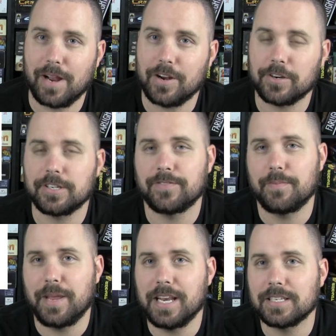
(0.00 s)
renders of the
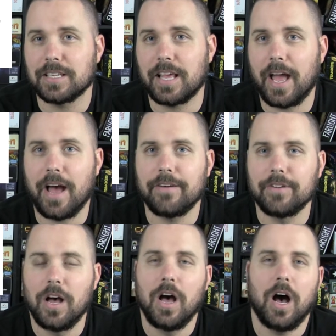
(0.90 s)
minis that they
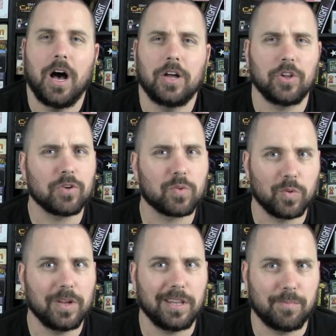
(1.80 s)
have look
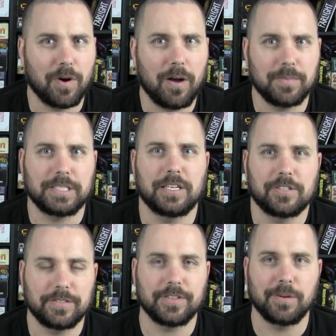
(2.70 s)
really promising.
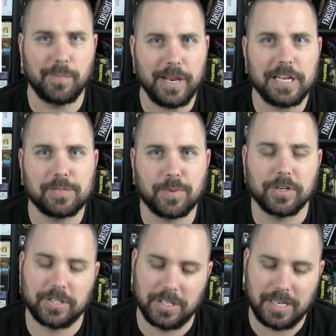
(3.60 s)
So if you're a minis
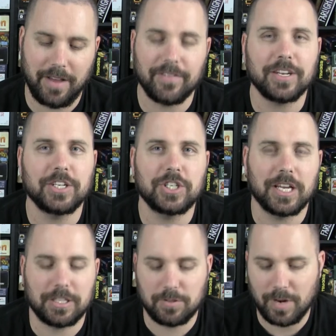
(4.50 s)
person, definitely
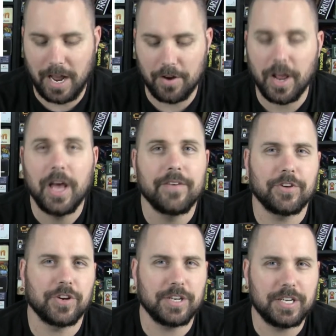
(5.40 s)
check this one out. If
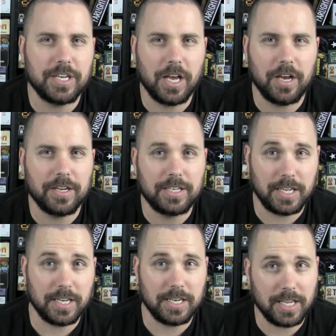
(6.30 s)
you're a
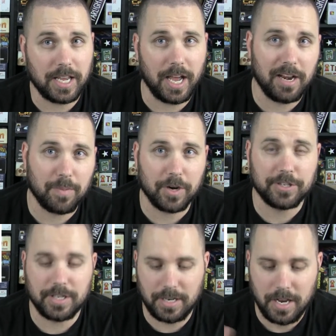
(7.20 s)
D&D kind of
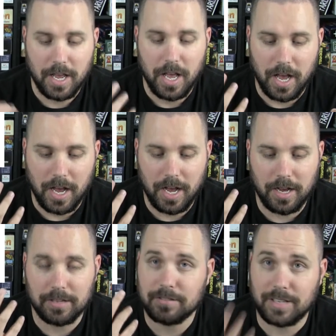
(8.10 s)
person,
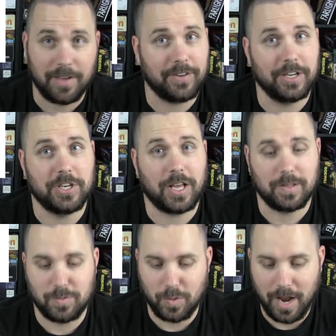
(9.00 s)
definitely check
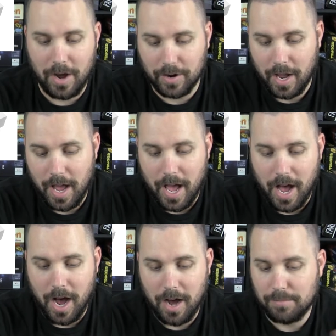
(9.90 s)
this one out.
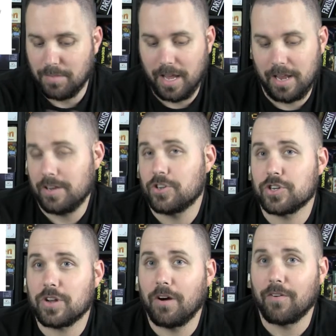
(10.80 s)
And
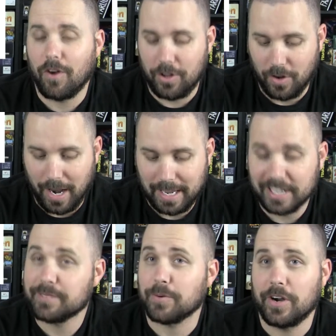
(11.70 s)
just overall, you like
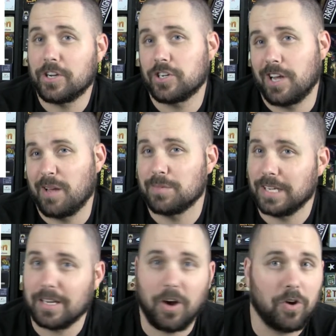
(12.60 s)
exploration games,
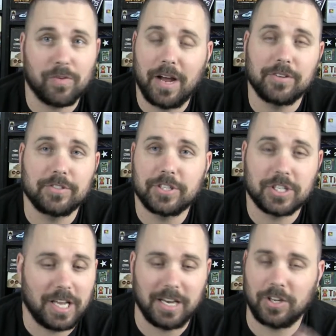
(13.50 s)
it all around
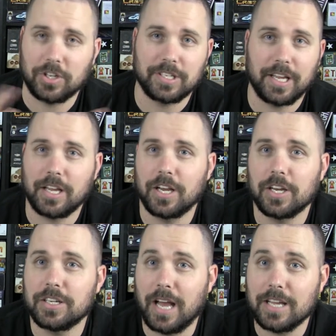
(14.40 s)
just kind of looks like
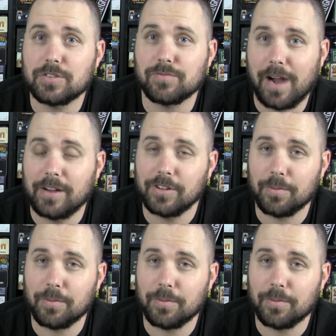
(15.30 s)
a nice round